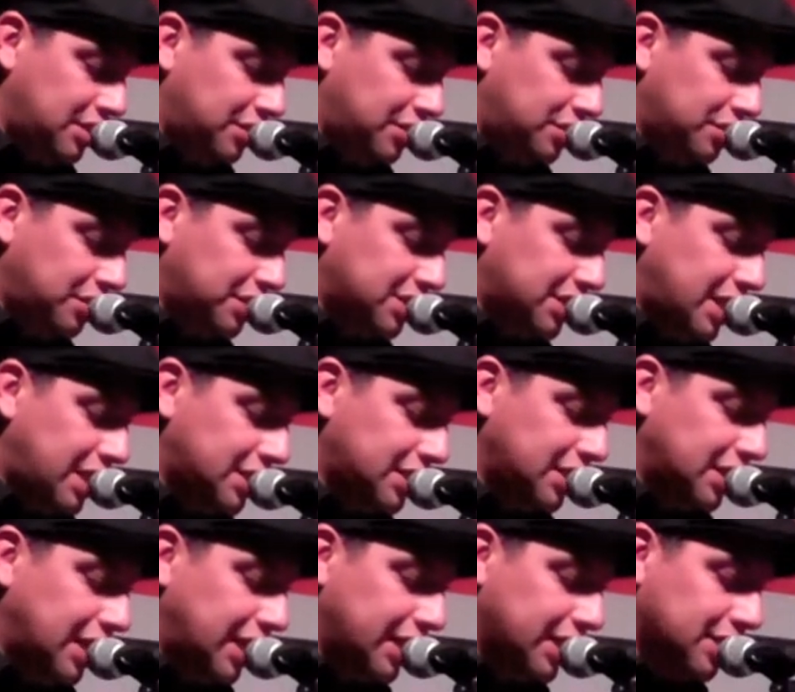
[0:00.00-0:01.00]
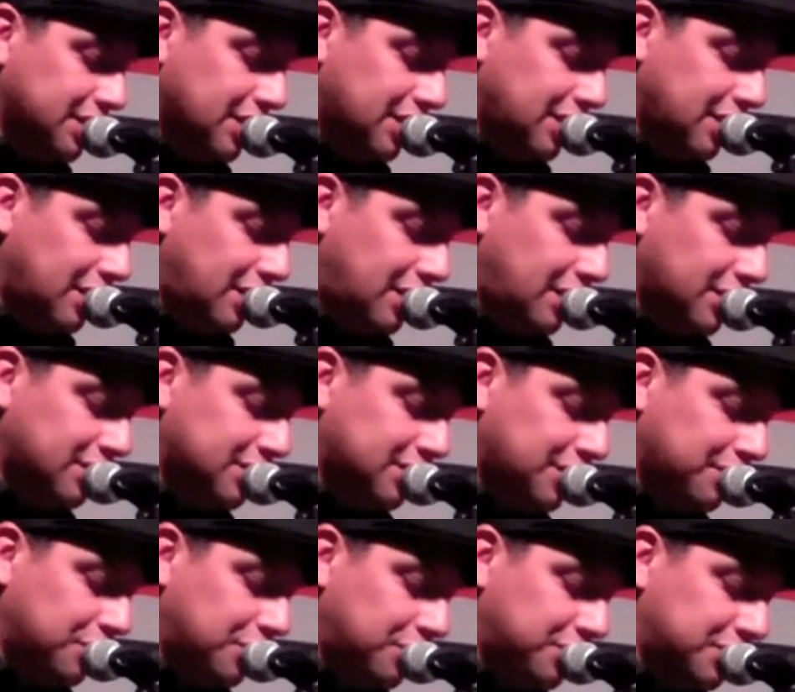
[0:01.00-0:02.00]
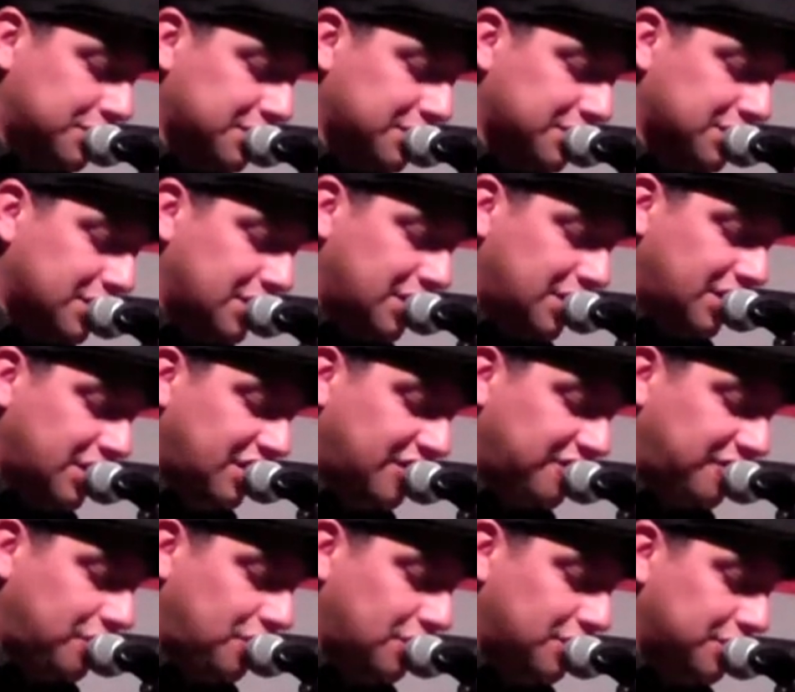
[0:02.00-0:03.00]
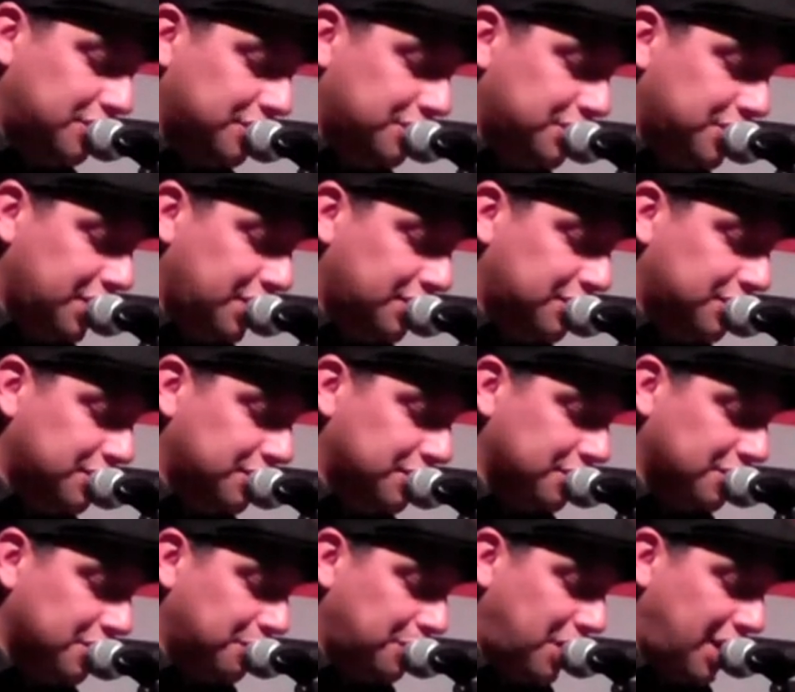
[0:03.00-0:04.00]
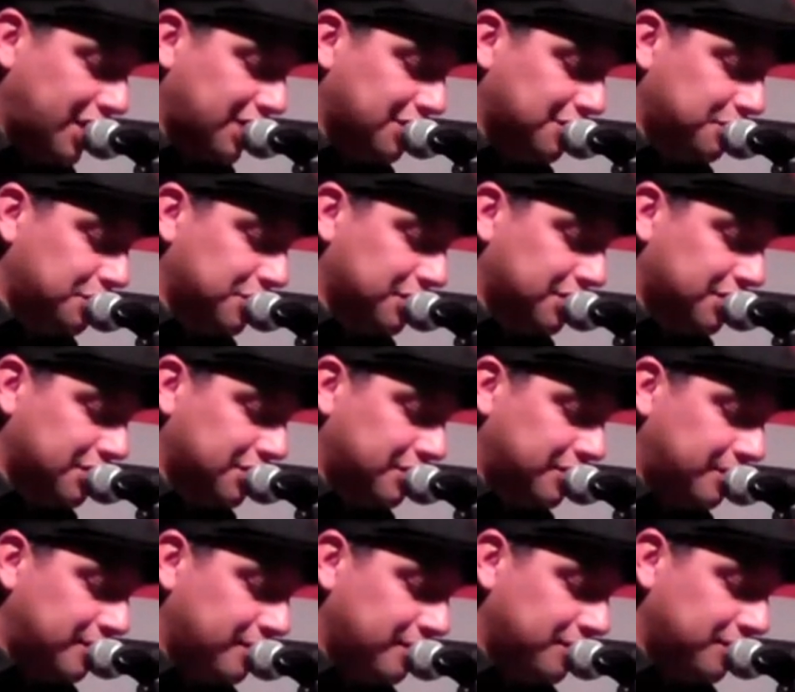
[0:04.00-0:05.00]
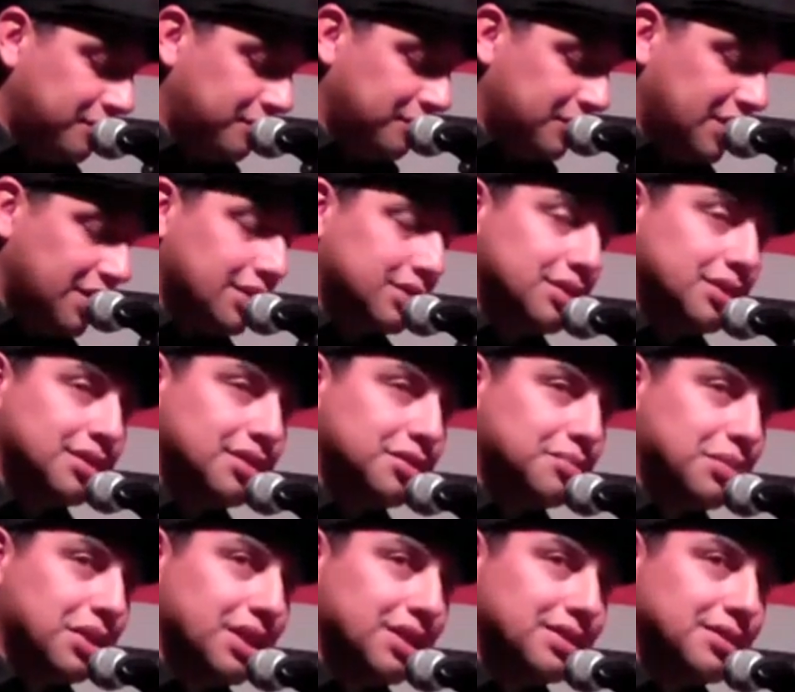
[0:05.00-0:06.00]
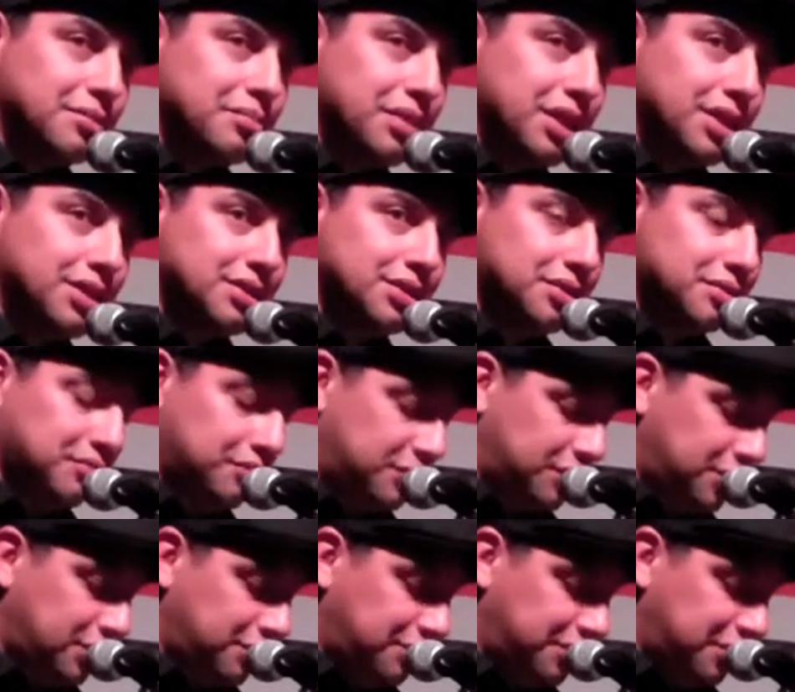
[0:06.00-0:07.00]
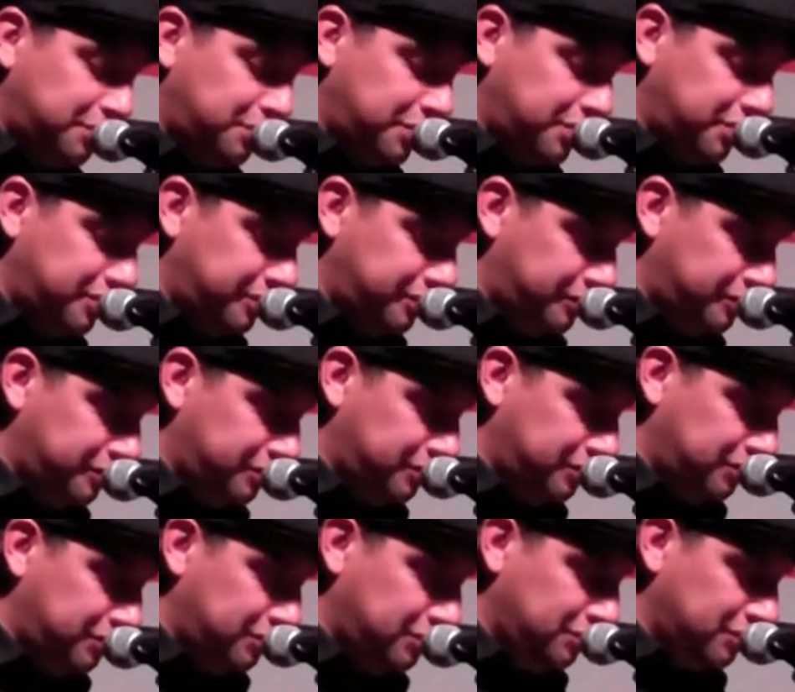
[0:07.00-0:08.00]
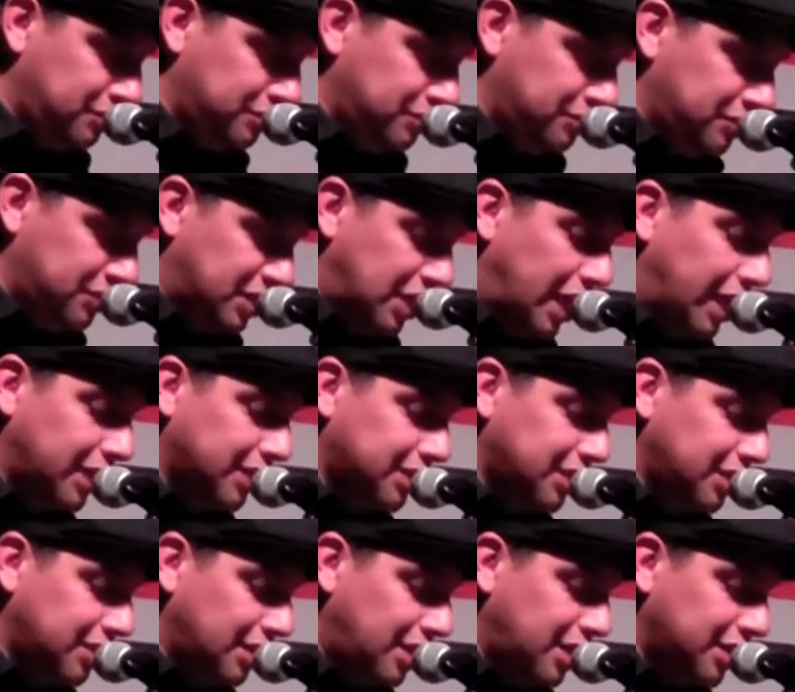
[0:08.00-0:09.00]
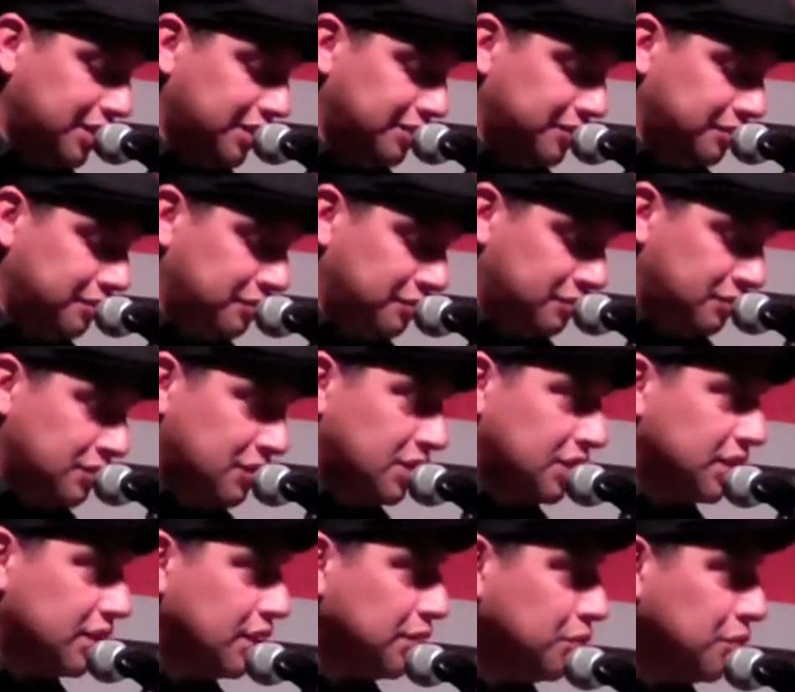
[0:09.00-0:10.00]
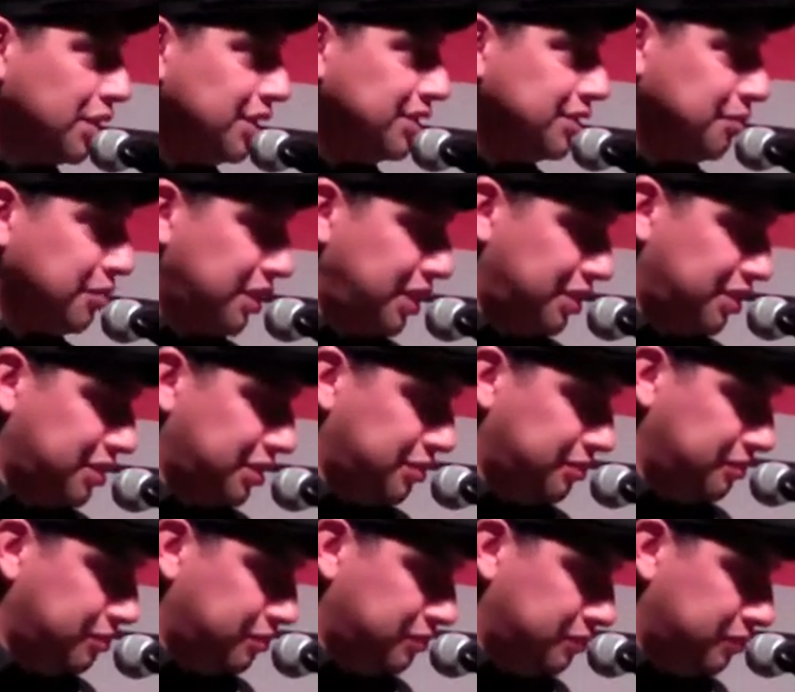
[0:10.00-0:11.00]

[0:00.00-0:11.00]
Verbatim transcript: Joyce handed Gaeta the long stem roses and folded her change into her pocketbook. Isn't this place amazing? she whispered. Gaeta nodded. It was amazing.